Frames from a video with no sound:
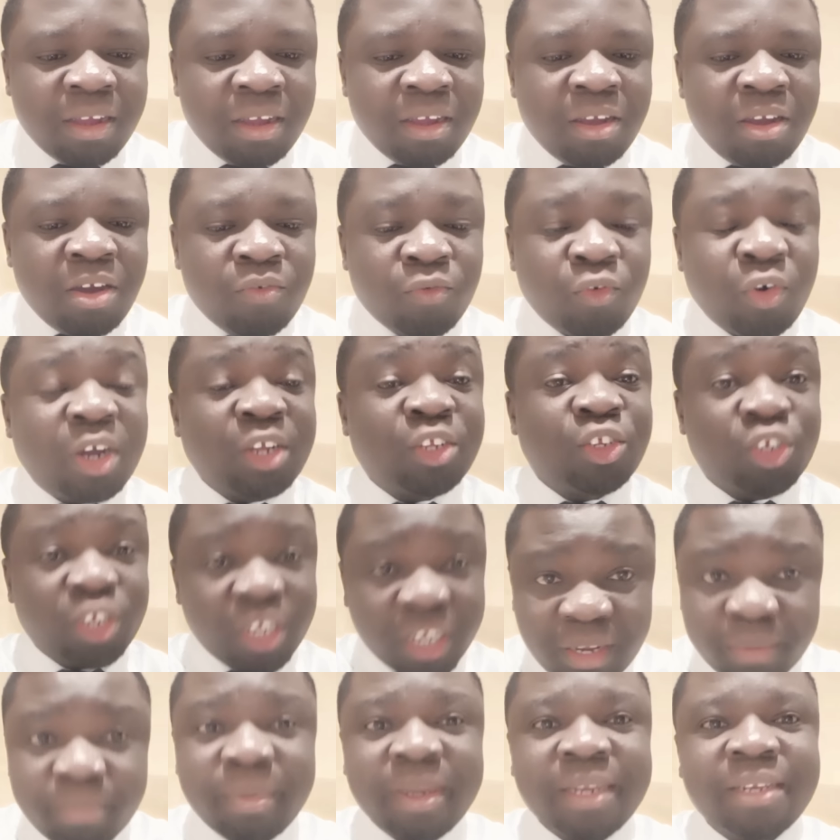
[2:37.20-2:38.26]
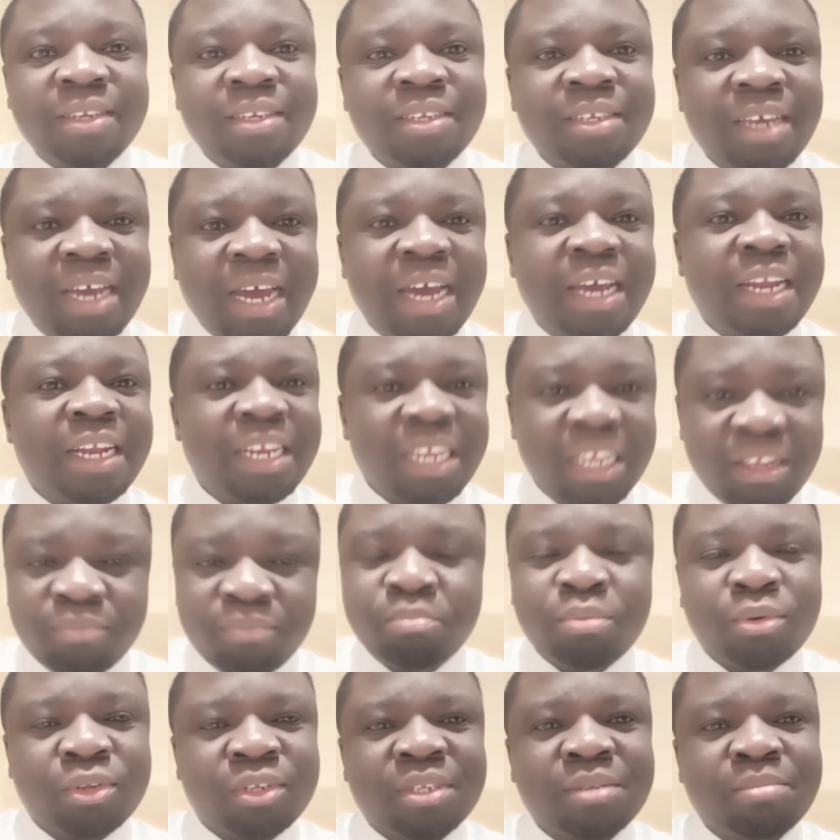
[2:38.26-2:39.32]
for a checkmate, and if
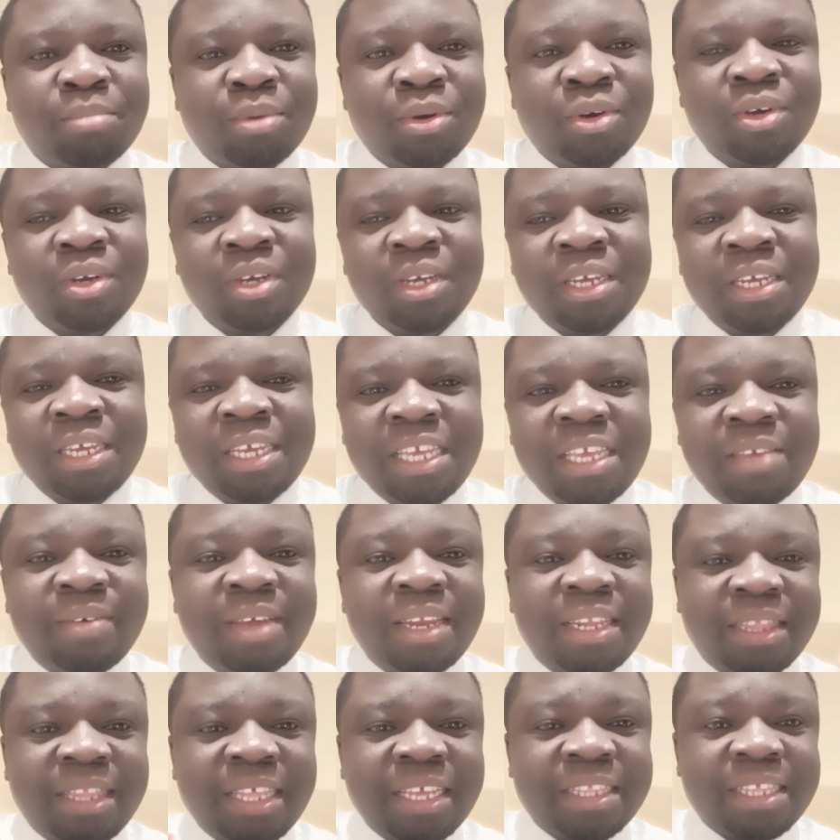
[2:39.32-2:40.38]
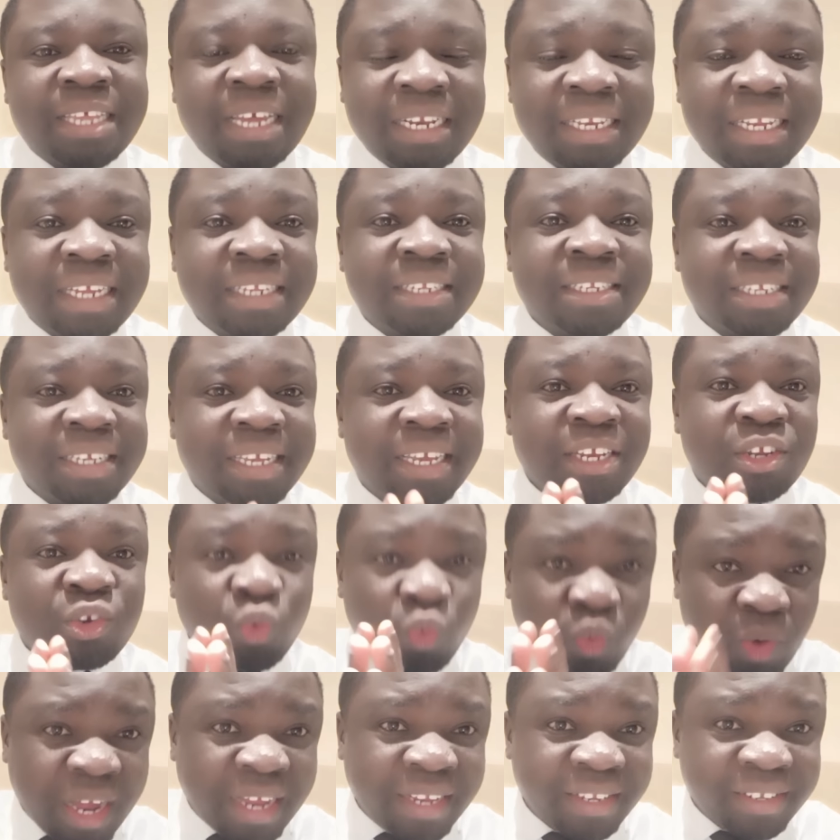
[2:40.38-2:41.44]
possible, even things can just get
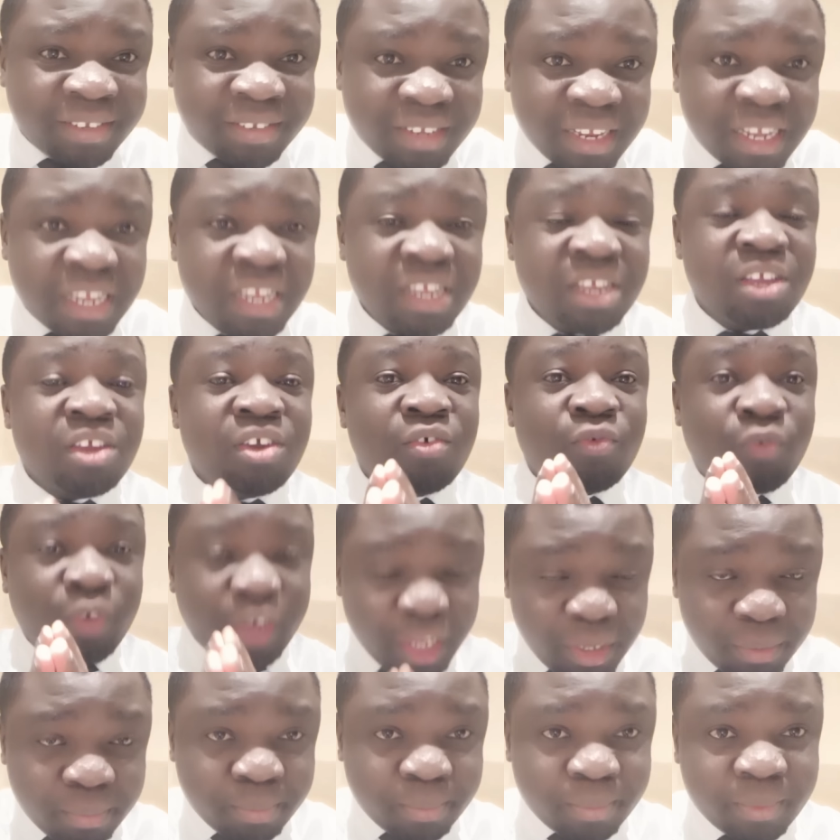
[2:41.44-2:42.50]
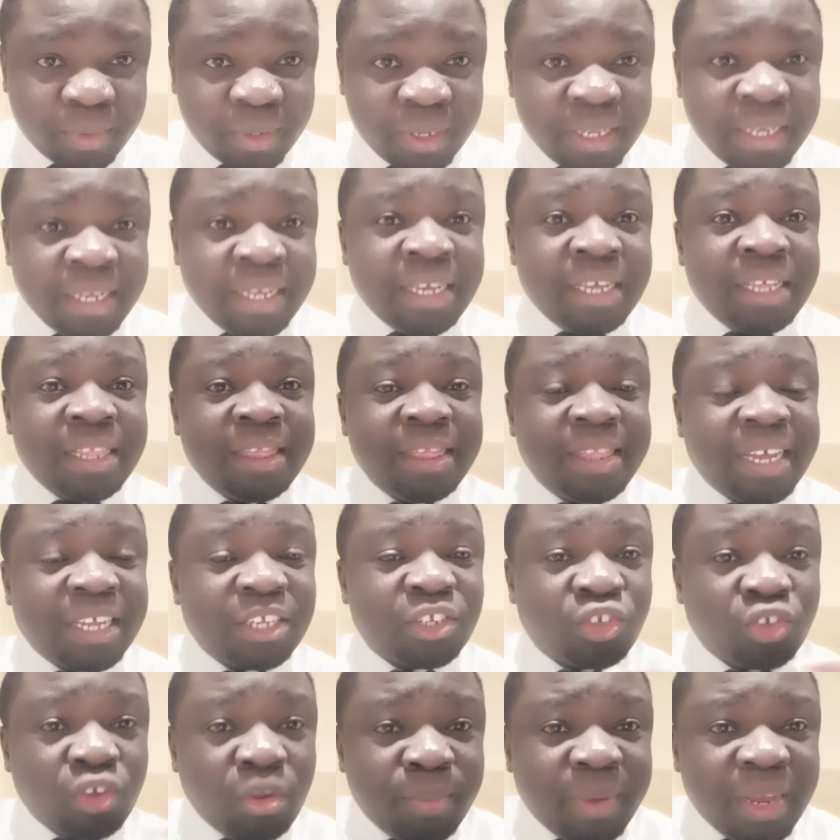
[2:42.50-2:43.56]
worse for him. There are
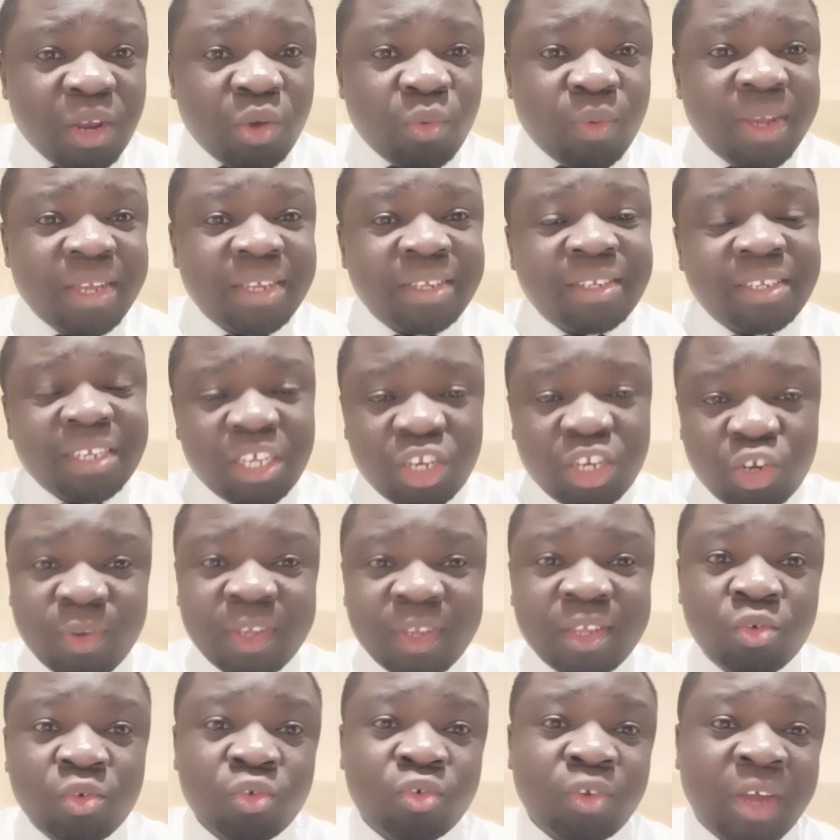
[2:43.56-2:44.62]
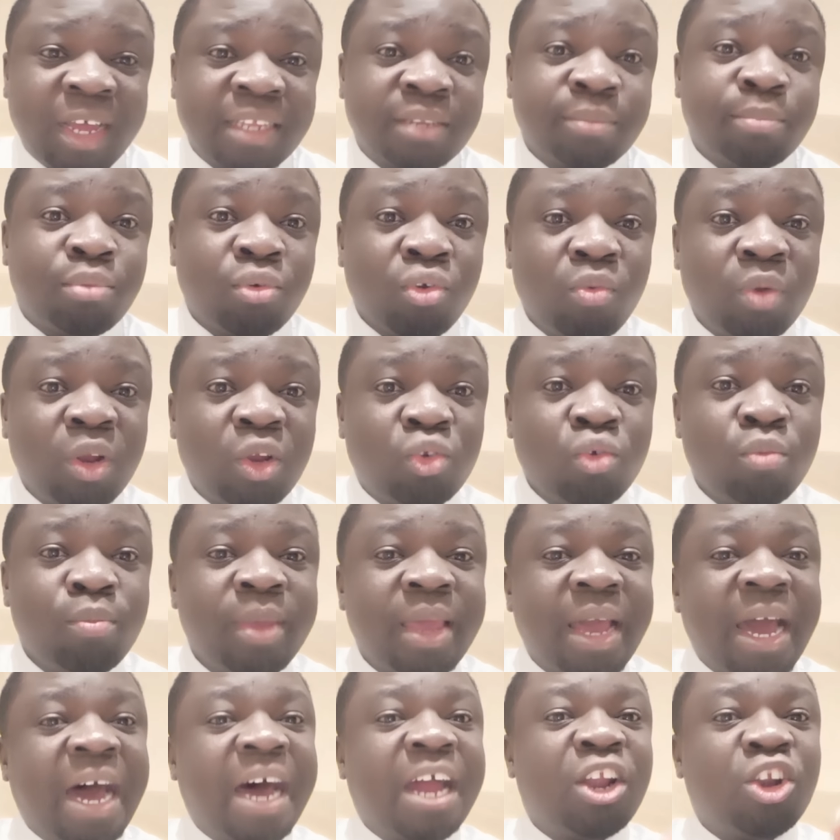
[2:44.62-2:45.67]
so many ways in which Ruto has proved to
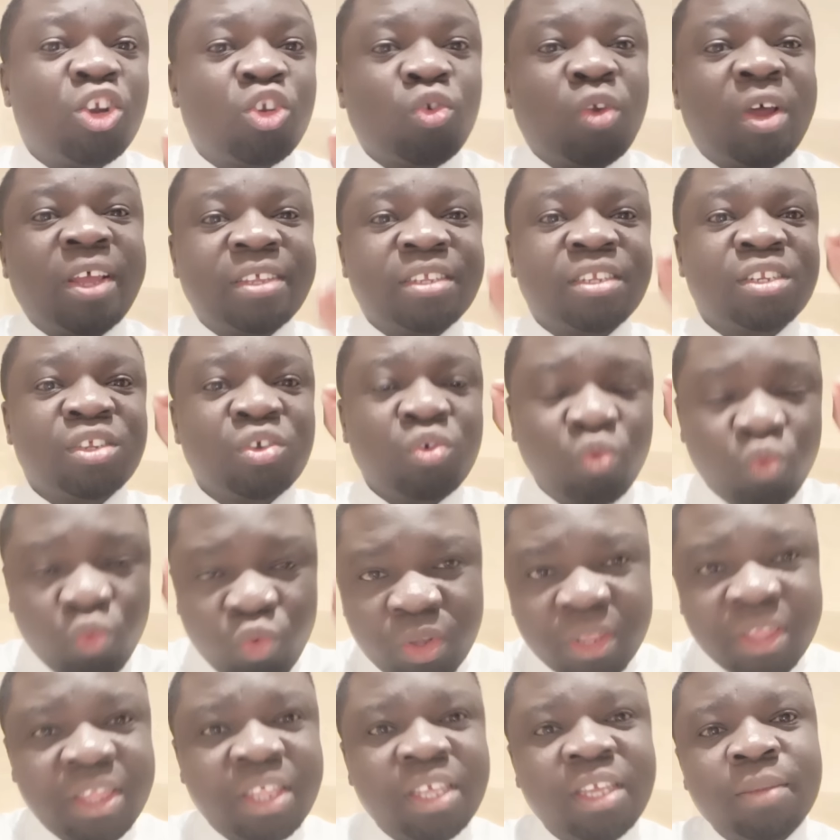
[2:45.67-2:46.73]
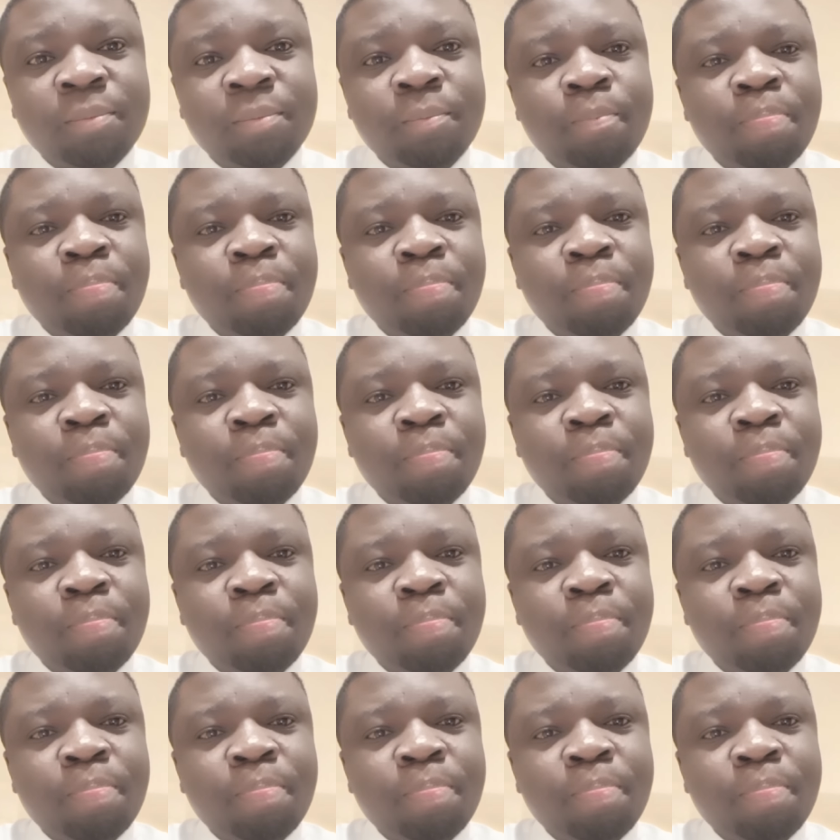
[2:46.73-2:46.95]
be untrustworthy,